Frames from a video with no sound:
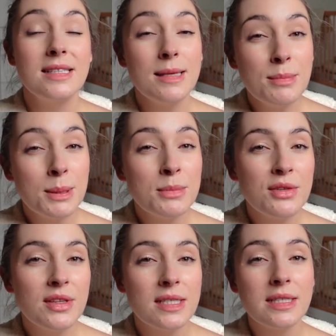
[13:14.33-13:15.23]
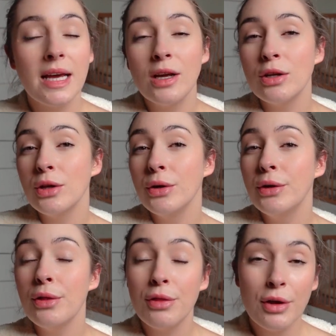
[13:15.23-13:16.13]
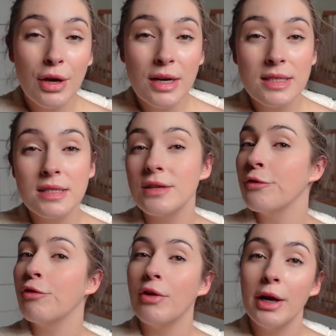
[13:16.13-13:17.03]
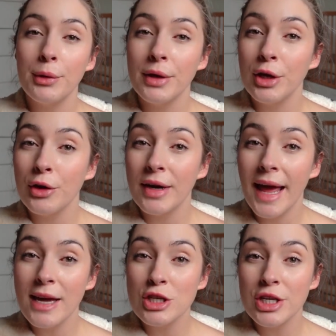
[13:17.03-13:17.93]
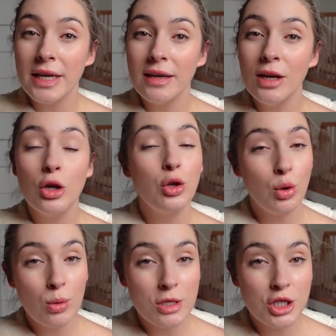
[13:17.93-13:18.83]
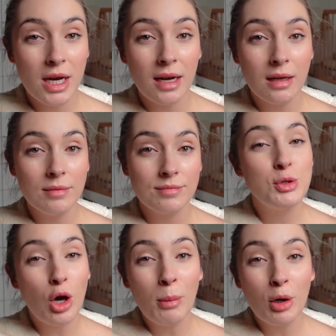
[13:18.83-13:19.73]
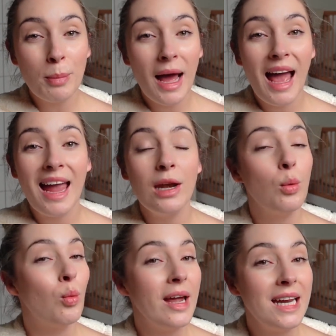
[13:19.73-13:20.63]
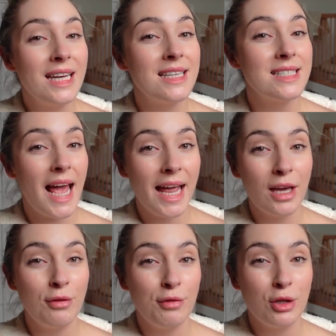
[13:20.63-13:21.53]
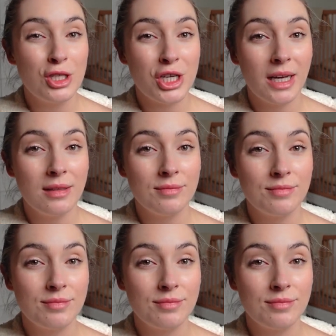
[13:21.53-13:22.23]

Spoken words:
Symptoms of this can include thirst, frequent urination, nausea, abdominal pain, weakness, and confusion.